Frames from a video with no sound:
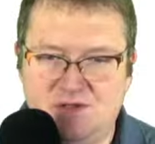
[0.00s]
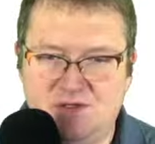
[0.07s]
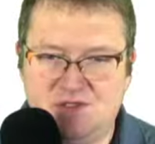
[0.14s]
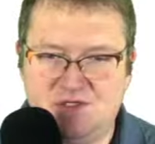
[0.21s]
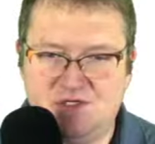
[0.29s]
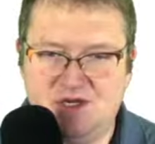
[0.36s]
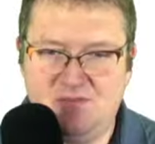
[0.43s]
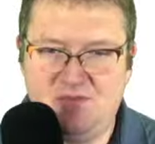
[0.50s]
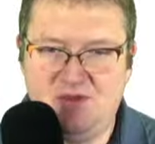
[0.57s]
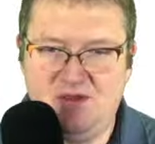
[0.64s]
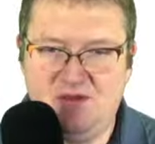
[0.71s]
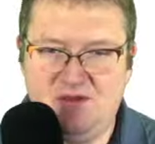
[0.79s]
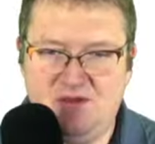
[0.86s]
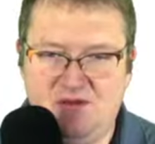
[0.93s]

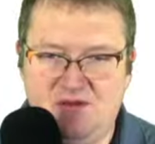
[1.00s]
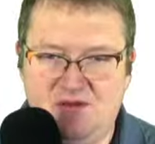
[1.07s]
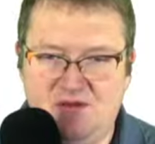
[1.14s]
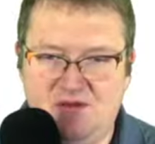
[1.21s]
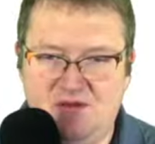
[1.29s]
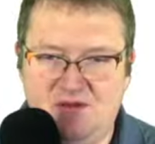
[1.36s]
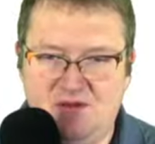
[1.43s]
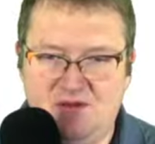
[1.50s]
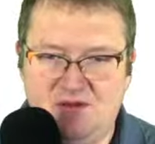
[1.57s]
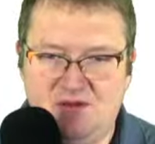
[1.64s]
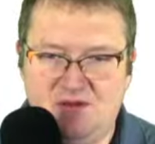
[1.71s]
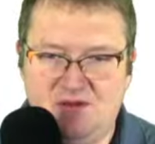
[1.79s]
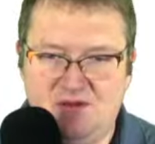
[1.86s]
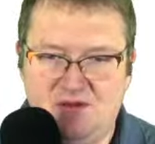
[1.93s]
Chippy.
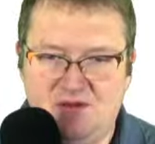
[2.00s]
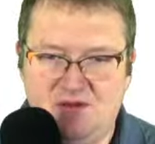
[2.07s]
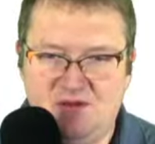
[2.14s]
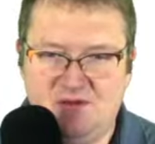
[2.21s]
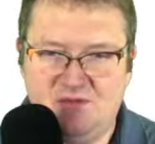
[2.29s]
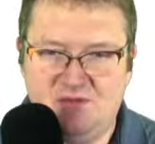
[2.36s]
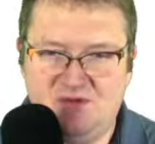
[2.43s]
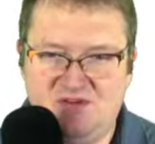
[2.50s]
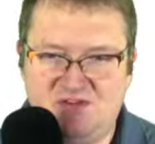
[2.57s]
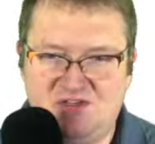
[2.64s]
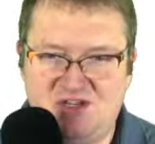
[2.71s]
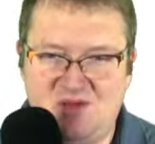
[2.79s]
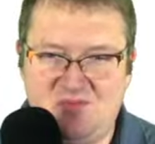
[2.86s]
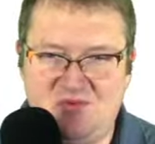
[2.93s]
What's
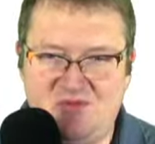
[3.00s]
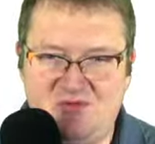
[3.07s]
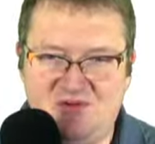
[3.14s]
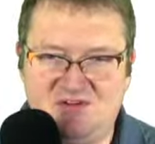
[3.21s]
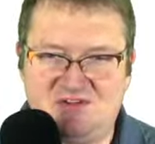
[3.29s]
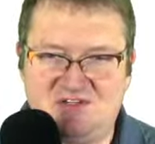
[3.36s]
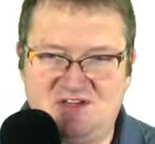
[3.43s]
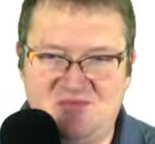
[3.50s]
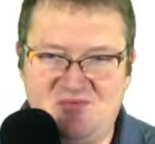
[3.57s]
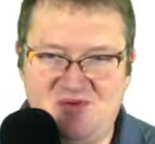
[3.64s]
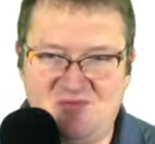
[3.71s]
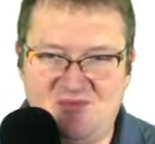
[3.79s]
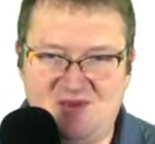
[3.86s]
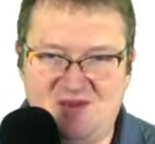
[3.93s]
chippy? What does
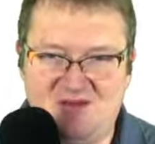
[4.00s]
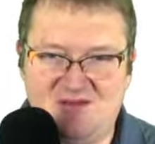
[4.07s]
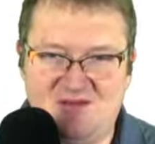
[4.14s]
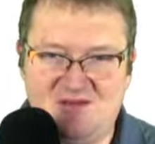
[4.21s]
chippy mean?